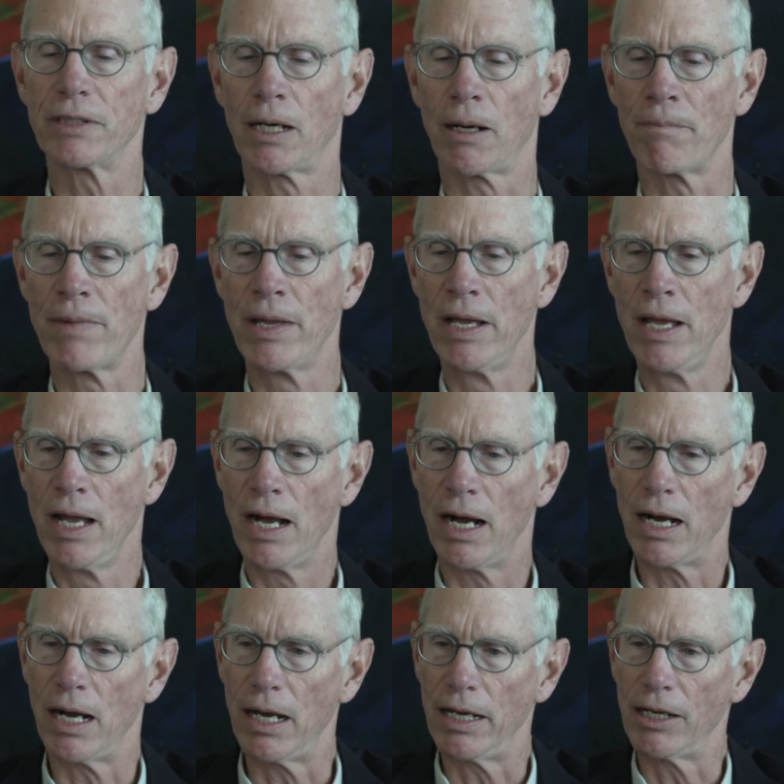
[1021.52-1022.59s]
um,
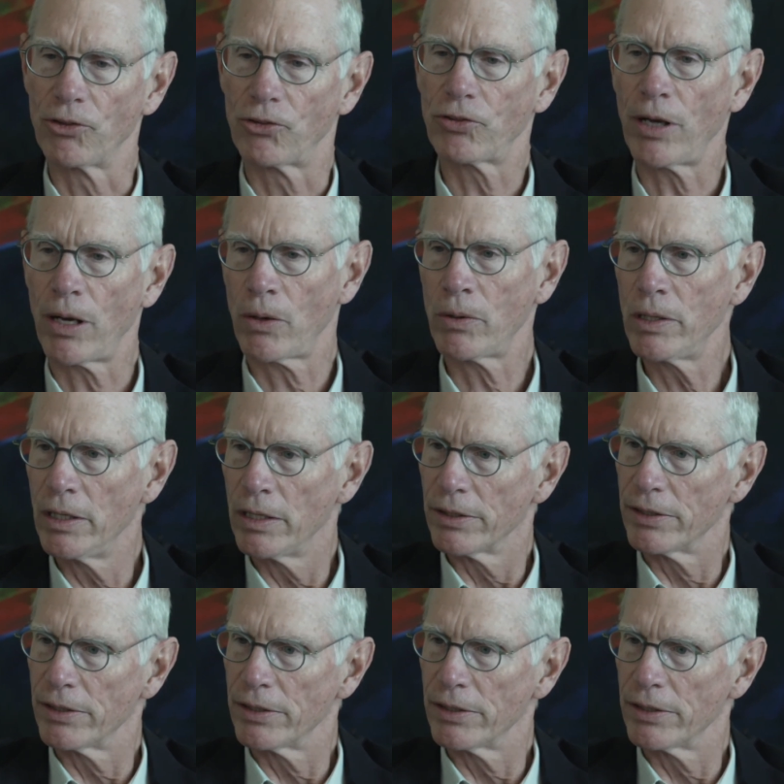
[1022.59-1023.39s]
uh, and so